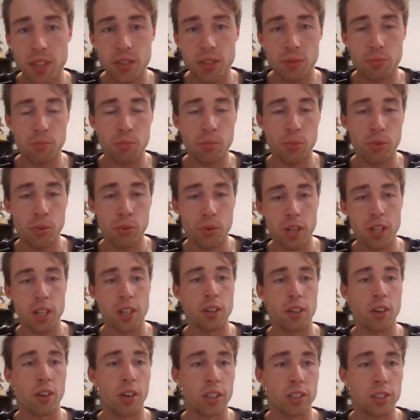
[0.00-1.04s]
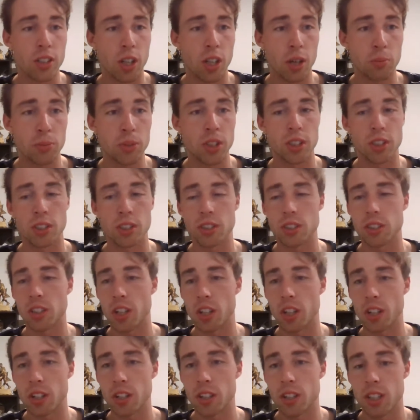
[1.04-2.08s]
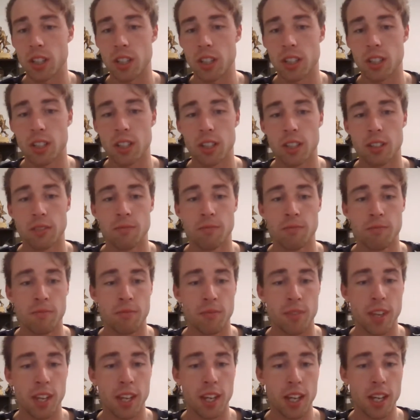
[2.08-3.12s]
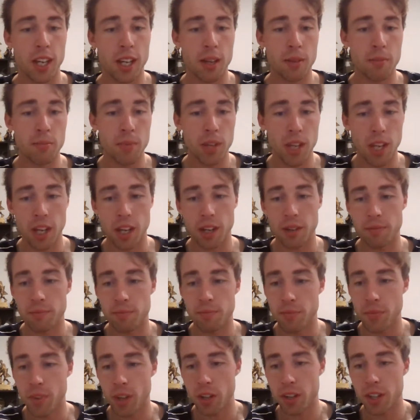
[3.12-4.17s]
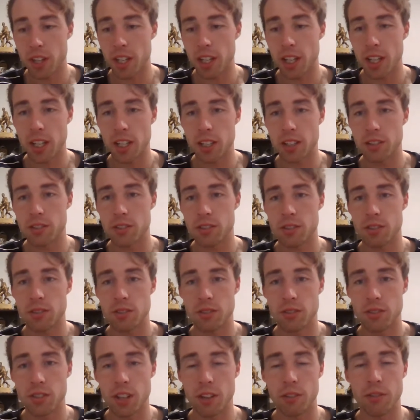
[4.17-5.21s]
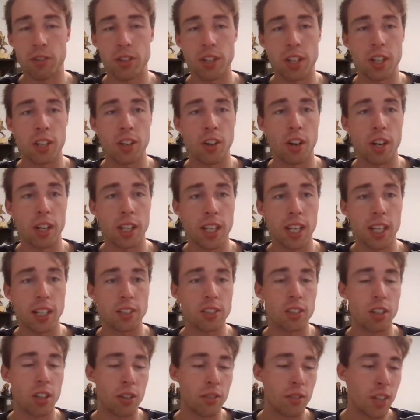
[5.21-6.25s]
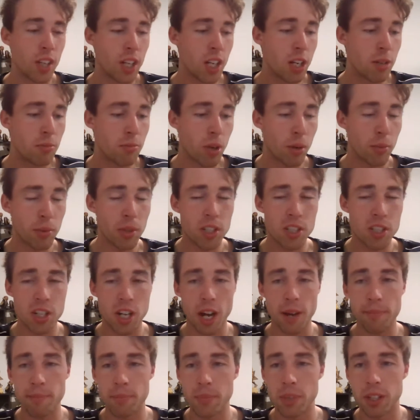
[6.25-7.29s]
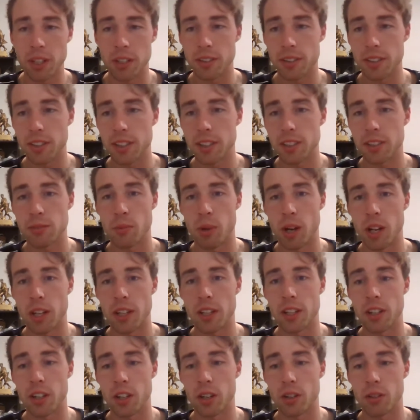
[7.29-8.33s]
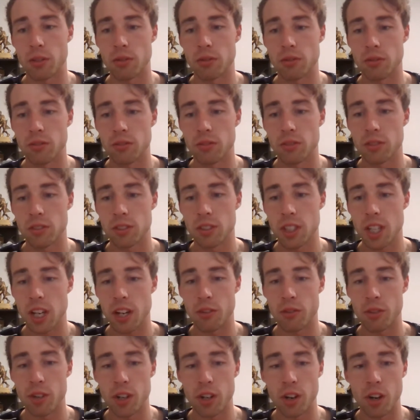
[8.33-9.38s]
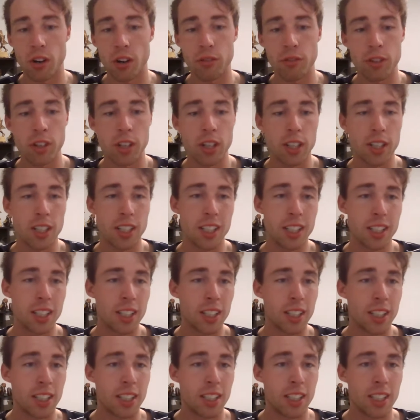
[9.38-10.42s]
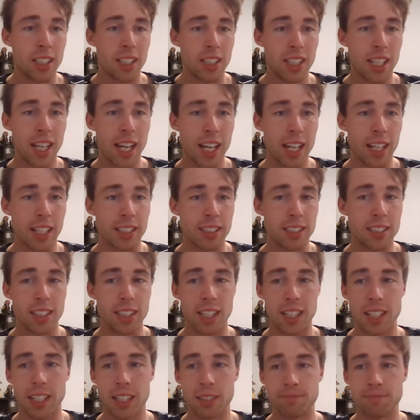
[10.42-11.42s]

is a pretty nice option. So, I think he's definitely got to get. So probably Chapman is one that I'll get rid of. Yeah, it's